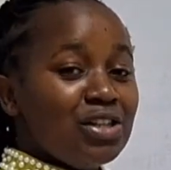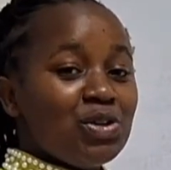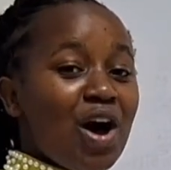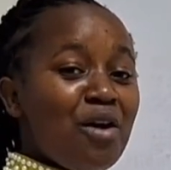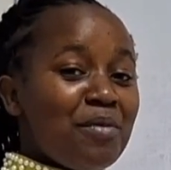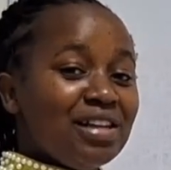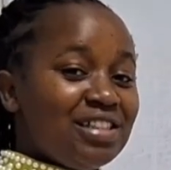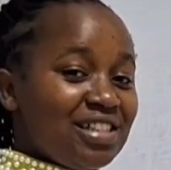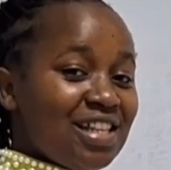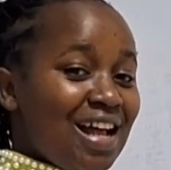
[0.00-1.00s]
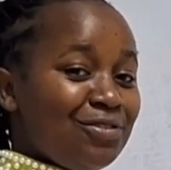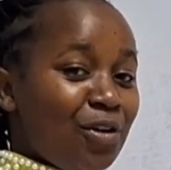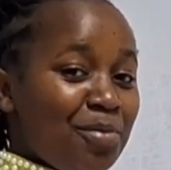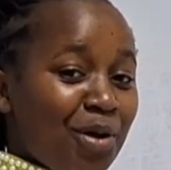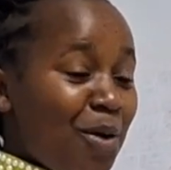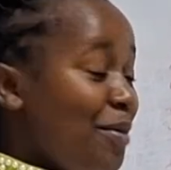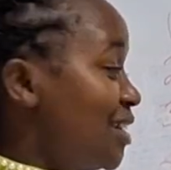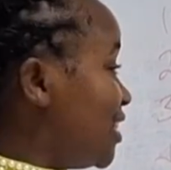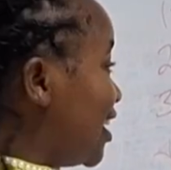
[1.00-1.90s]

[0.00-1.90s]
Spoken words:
So how much is that from the comment